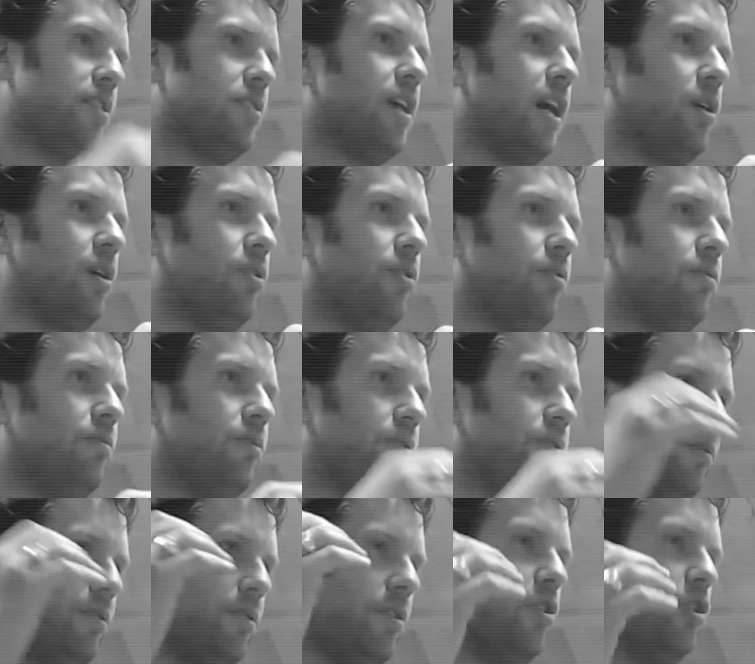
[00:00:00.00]
down
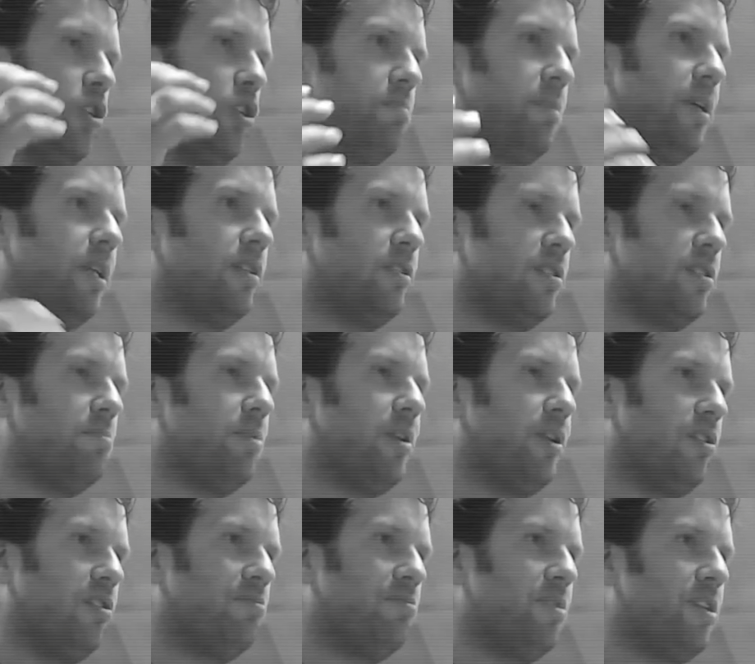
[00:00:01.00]
the Olympic discipline
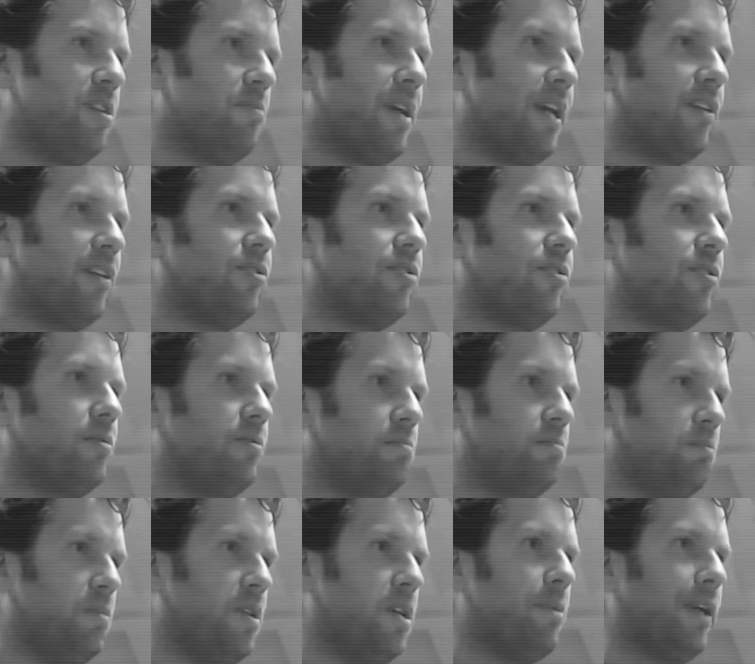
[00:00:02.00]
of BMX
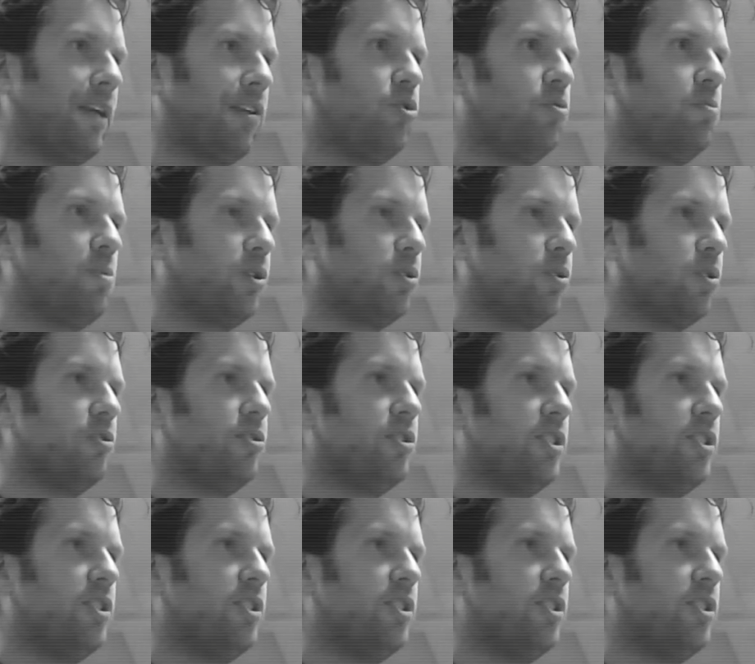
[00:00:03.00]
Supercross.